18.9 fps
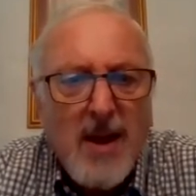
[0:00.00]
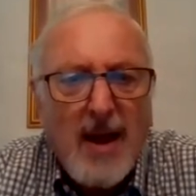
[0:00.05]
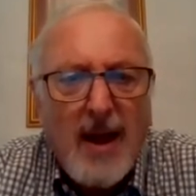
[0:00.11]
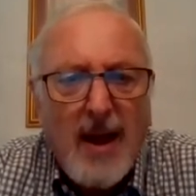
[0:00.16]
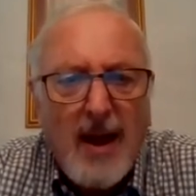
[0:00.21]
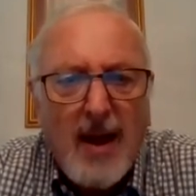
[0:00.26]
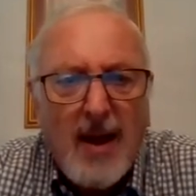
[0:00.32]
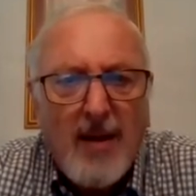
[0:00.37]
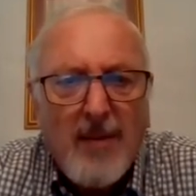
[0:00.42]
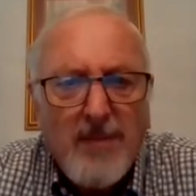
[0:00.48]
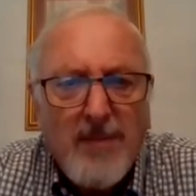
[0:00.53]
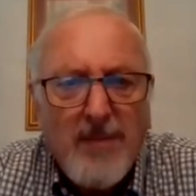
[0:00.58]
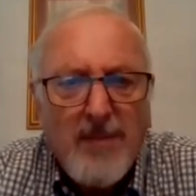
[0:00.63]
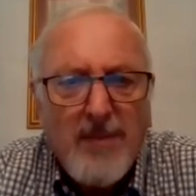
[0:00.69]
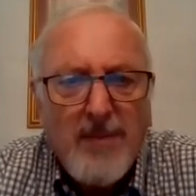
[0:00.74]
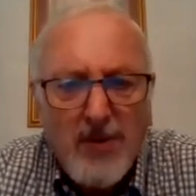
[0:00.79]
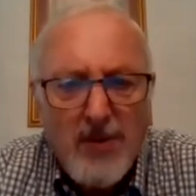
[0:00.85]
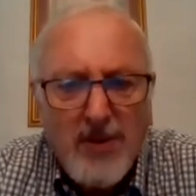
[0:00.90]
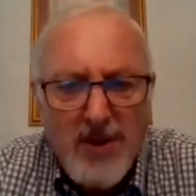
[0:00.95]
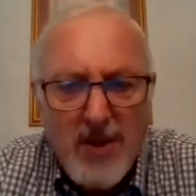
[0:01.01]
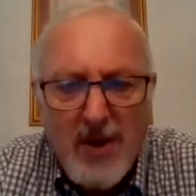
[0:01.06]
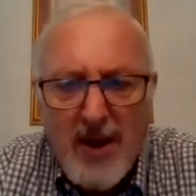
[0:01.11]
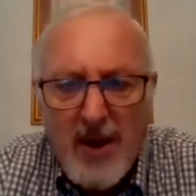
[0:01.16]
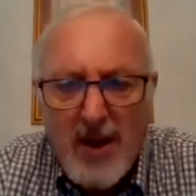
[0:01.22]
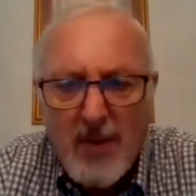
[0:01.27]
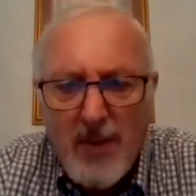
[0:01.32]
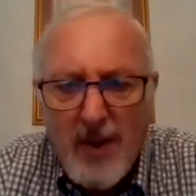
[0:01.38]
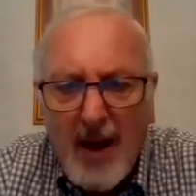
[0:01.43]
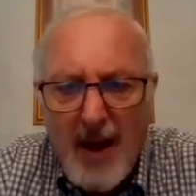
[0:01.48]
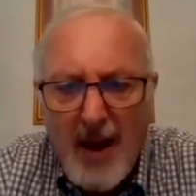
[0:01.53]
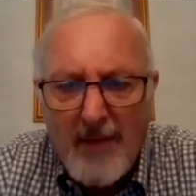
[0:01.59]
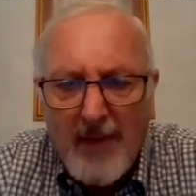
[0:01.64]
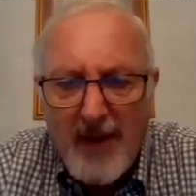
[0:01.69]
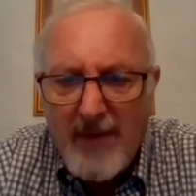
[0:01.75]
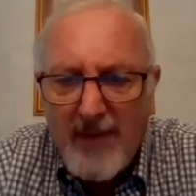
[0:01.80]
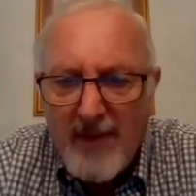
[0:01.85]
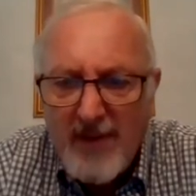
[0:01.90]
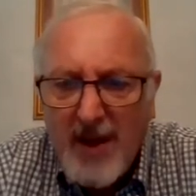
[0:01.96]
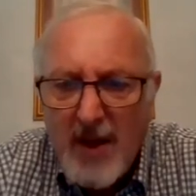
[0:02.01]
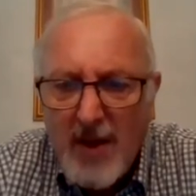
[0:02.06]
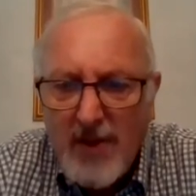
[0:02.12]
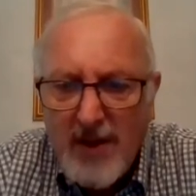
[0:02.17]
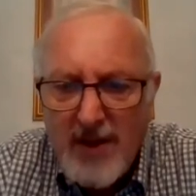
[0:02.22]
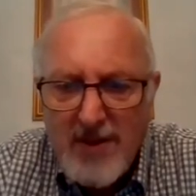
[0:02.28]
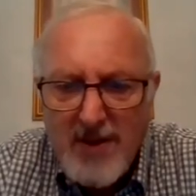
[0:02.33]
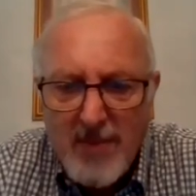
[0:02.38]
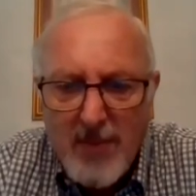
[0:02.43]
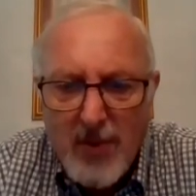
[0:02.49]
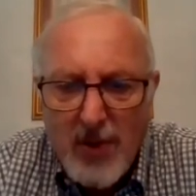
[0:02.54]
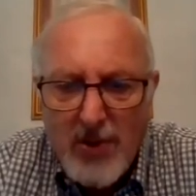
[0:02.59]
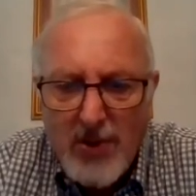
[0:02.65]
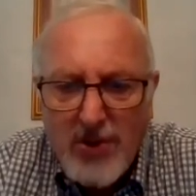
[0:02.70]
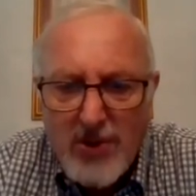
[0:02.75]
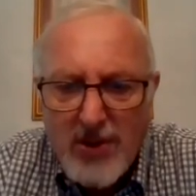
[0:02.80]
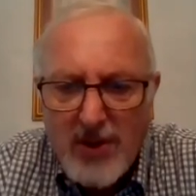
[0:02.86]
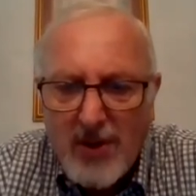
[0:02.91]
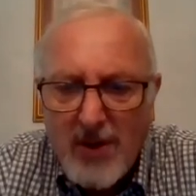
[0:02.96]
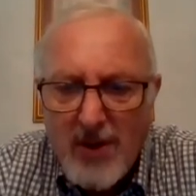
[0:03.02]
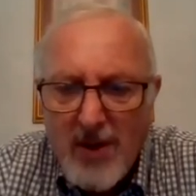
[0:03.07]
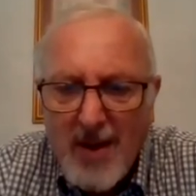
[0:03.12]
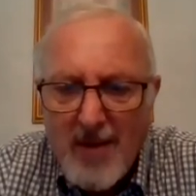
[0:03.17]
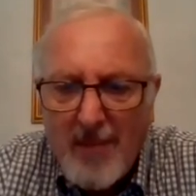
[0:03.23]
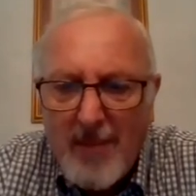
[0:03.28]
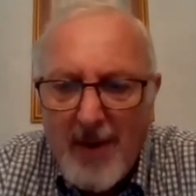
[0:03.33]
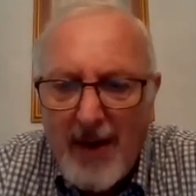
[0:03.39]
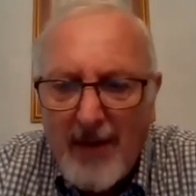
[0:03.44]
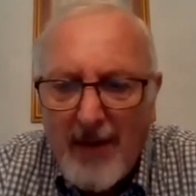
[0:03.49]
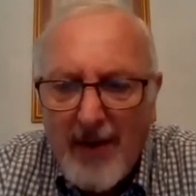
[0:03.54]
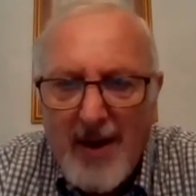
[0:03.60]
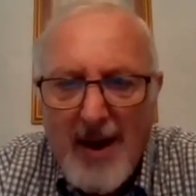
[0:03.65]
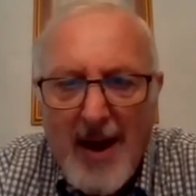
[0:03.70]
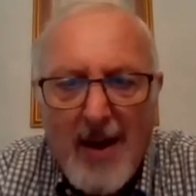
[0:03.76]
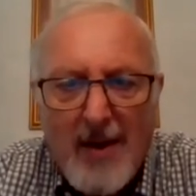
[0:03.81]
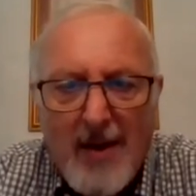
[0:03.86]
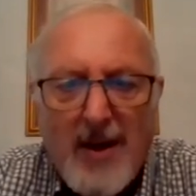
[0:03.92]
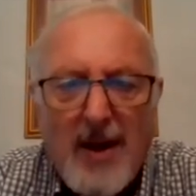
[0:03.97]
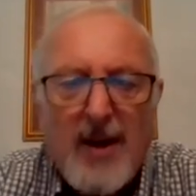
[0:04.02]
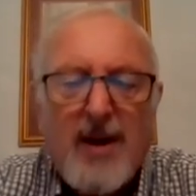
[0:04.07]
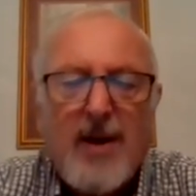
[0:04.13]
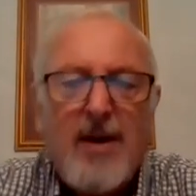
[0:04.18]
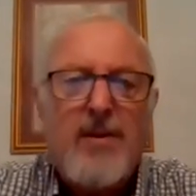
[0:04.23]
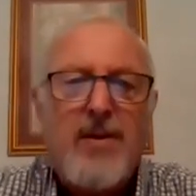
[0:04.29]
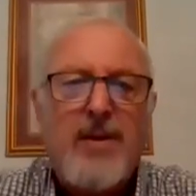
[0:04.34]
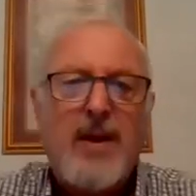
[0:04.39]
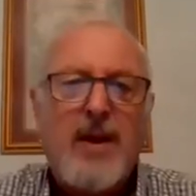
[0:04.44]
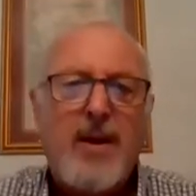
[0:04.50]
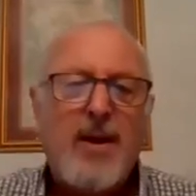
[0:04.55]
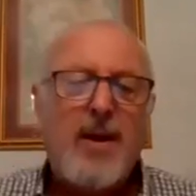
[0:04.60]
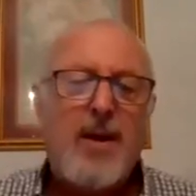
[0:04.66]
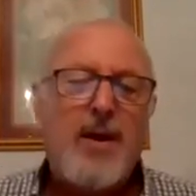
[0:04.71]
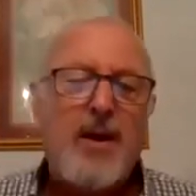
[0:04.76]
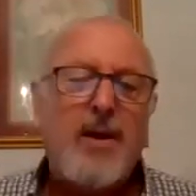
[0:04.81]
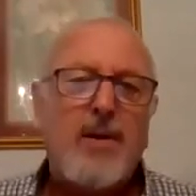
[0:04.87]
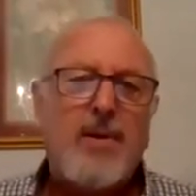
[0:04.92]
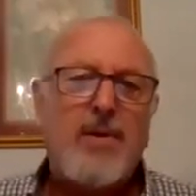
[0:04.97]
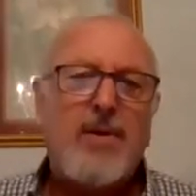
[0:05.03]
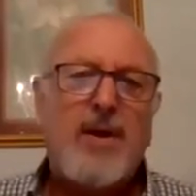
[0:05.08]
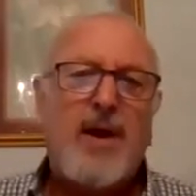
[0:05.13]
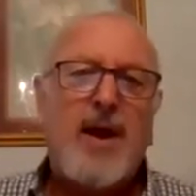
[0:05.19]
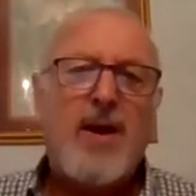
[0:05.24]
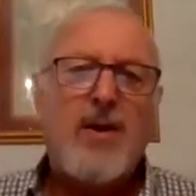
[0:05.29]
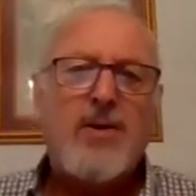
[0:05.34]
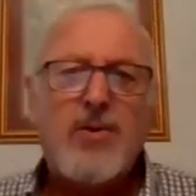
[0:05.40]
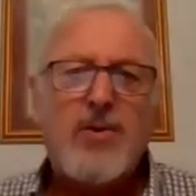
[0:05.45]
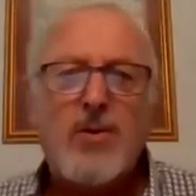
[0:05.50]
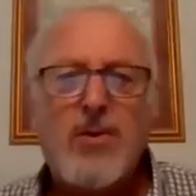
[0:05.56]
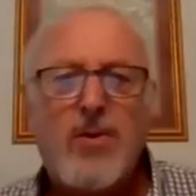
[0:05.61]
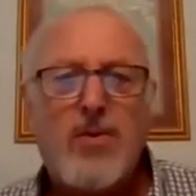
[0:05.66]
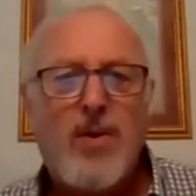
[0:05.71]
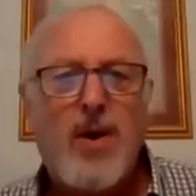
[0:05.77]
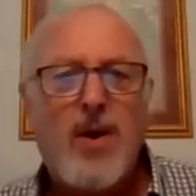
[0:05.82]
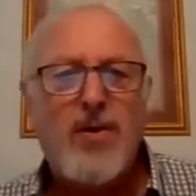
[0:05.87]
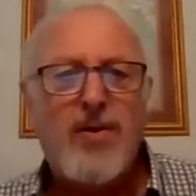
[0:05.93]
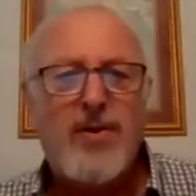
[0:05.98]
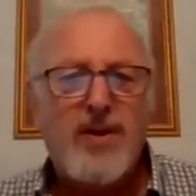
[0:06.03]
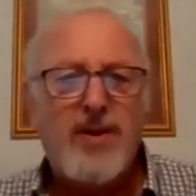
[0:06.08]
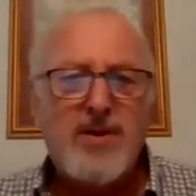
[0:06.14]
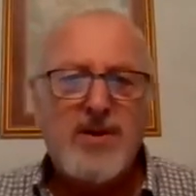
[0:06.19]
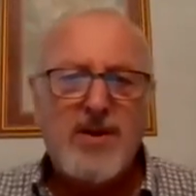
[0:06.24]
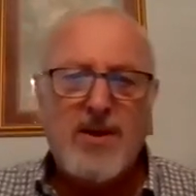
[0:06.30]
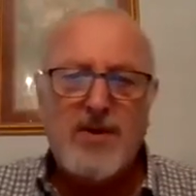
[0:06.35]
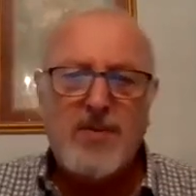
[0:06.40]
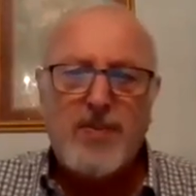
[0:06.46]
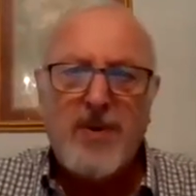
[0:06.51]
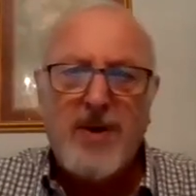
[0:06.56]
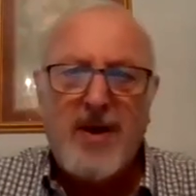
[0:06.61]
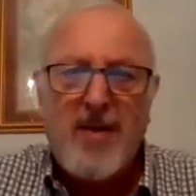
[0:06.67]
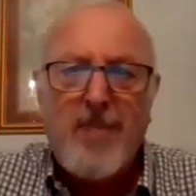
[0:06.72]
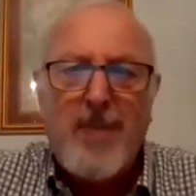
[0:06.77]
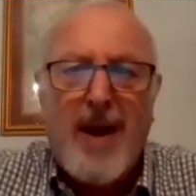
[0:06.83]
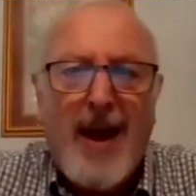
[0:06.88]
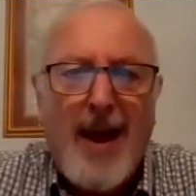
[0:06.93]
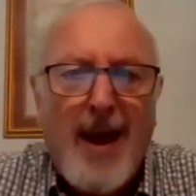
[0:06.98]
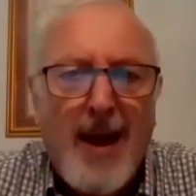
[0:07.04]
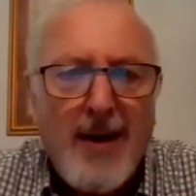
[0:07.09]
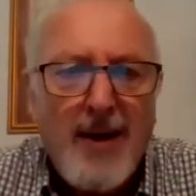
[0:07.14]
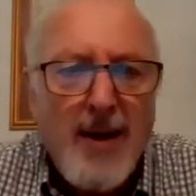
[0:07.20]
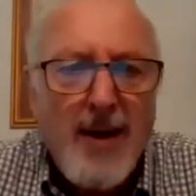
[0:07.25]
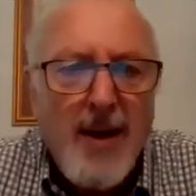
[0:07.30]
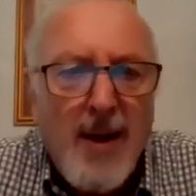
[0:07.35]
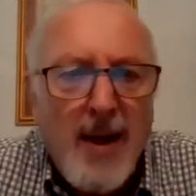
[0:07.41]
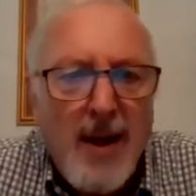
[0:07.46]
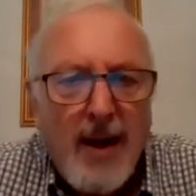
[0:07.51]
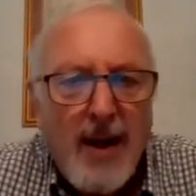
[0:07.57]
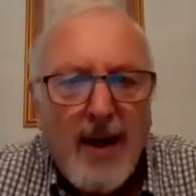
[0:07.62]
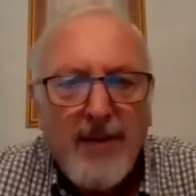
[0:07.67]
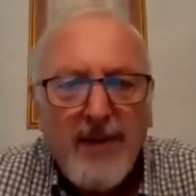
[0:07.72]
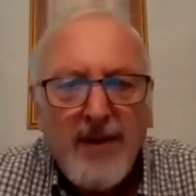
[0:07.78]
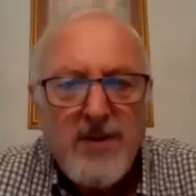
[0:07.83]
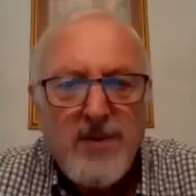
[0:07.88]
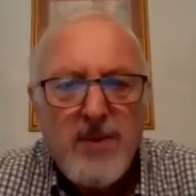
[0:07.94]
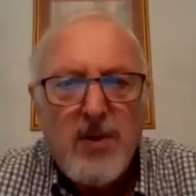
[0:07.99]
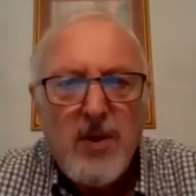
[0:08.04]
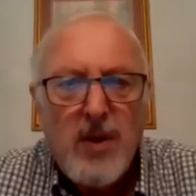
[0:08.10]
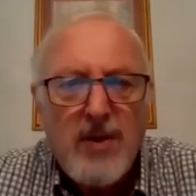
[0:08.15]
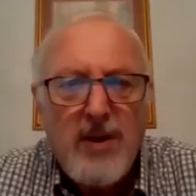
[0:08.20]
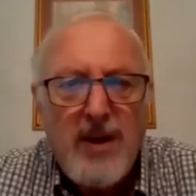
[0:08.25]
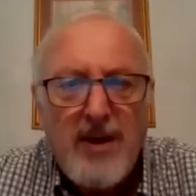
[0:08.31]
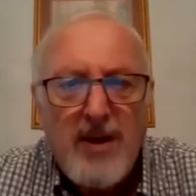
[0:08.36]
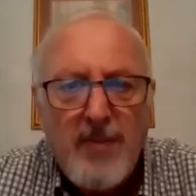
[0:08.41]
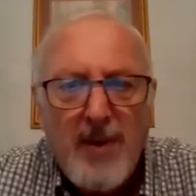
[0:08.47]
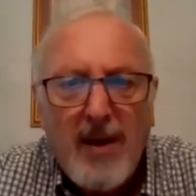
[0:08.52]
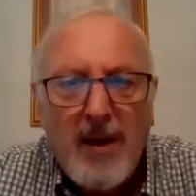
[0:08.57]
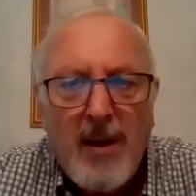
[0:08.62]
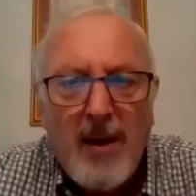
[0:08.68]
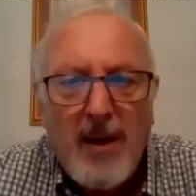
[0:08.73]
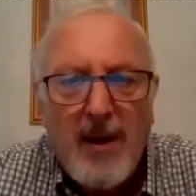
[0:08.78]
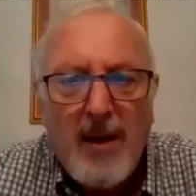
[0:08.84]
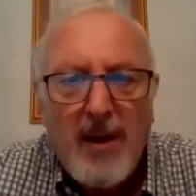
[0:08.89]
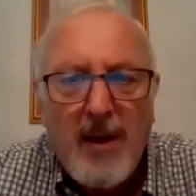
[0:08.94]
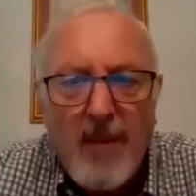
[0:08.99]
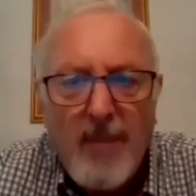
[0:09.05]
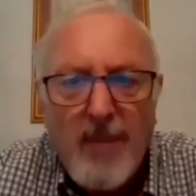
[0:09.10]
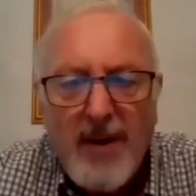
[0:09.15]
So here we have, even though there's a moisture barrier down here, the actual growth is pretty bad. This would all need to be cleaned up.